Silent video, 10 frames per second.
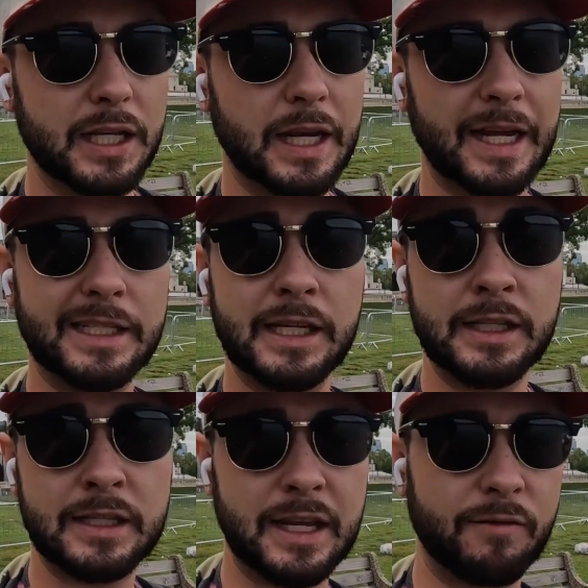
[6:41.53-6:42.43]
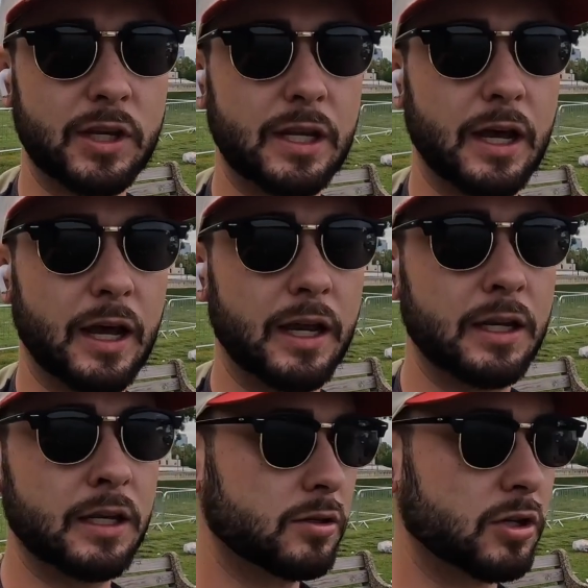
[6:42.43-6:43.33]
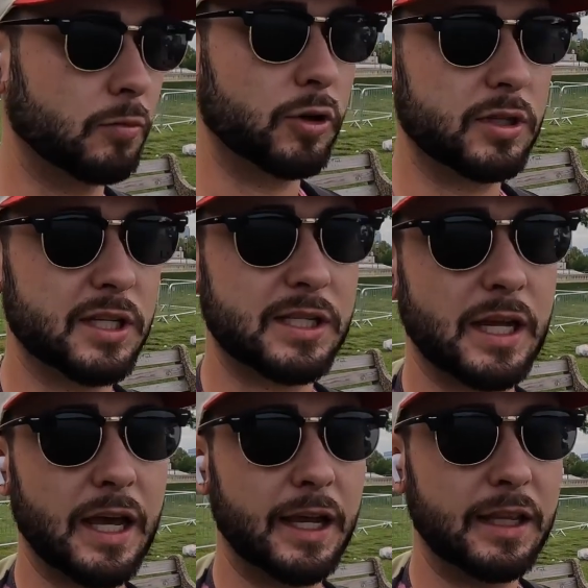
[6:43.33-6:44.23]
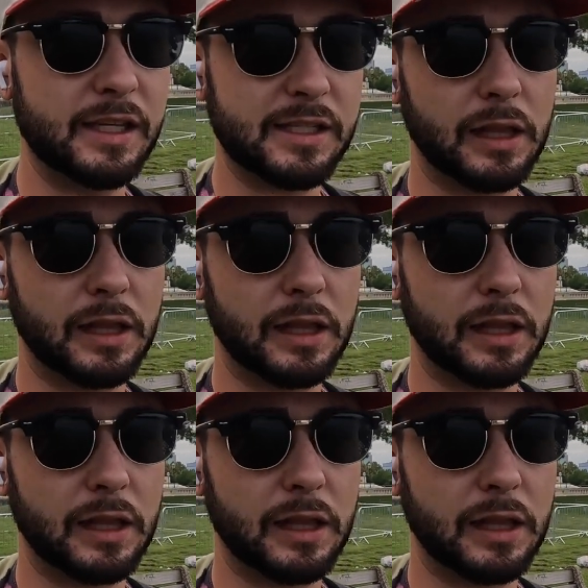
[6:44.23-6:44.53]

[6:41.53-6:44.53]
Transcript: 1979, someone designed these